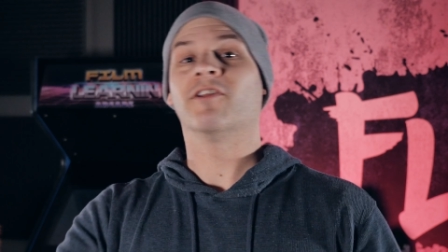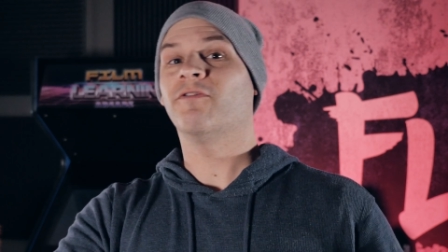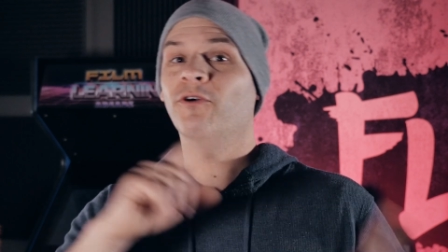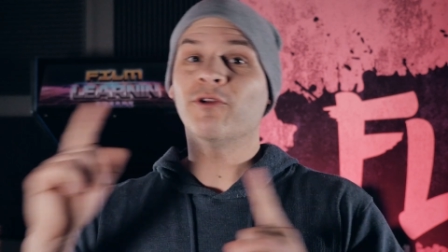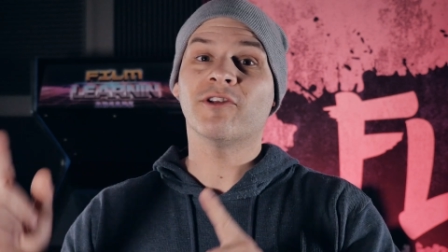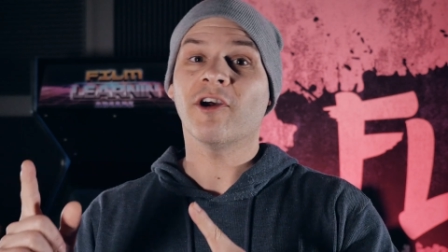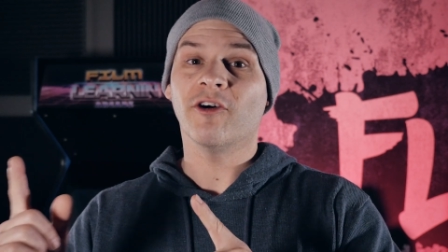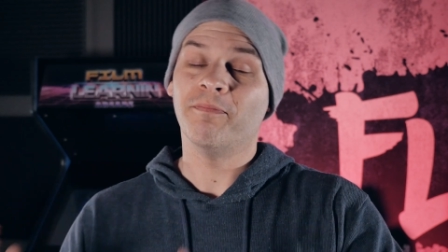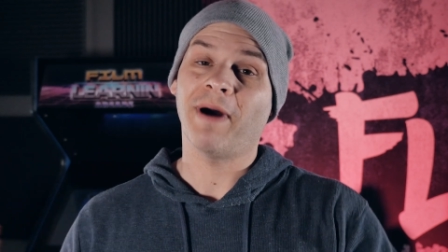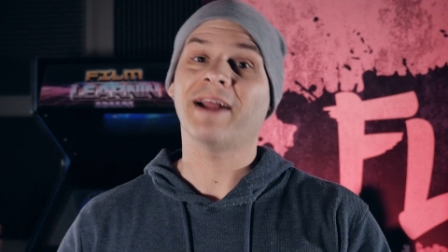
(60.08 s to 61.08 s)
us full
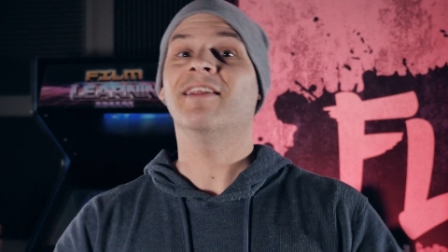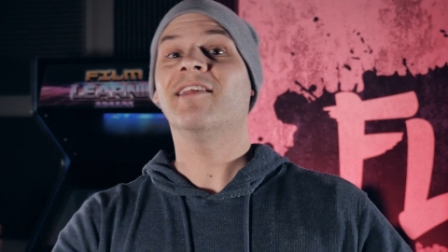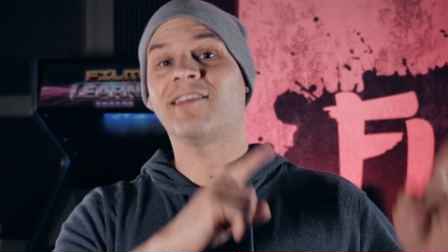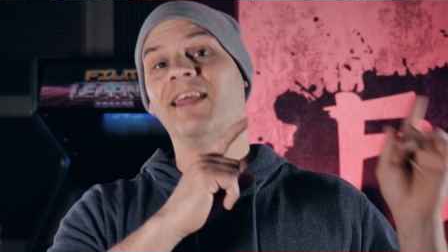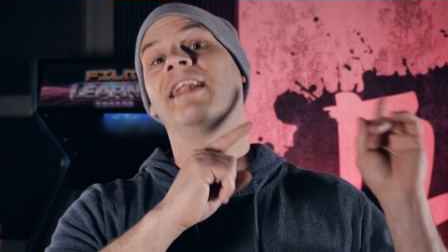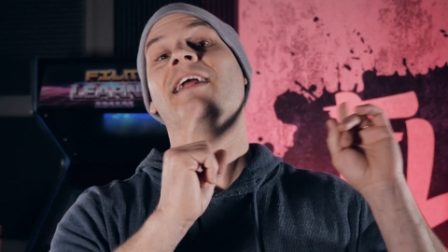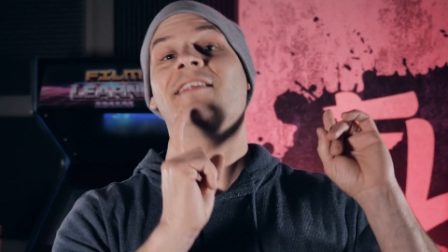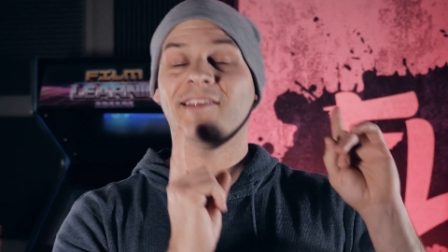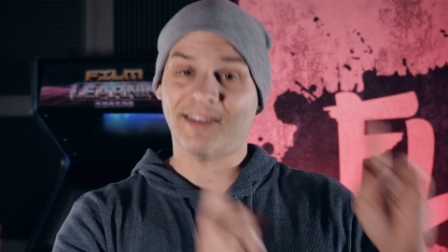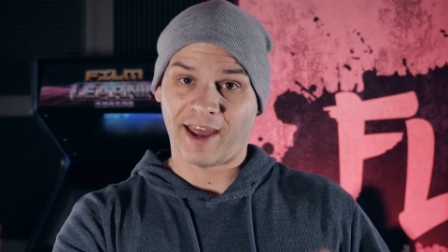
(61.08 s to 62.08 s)
circle back to the skit at
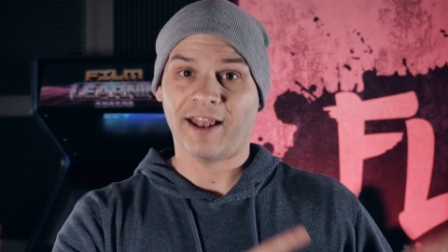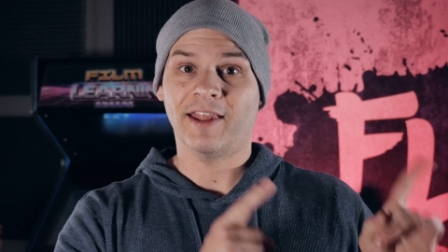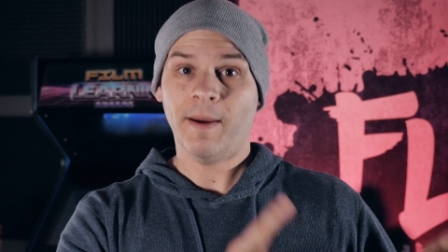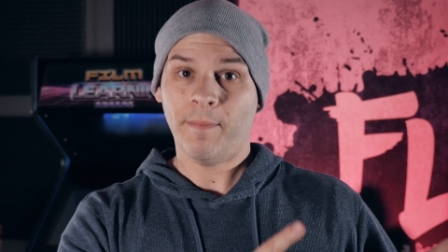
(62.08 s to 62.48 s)
the start of the